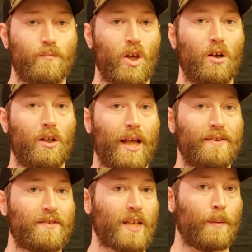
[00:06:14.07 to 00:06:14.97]
it all had
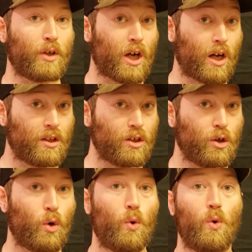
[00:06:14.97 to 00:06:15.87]
the same
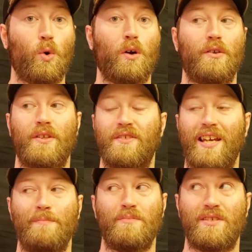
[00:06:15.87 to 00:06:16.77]
color or the
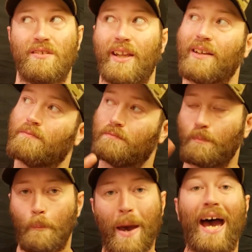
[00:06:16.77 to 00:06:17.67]
same
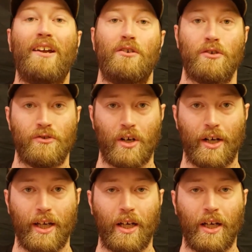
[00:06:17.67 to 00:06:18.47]
patterns on it.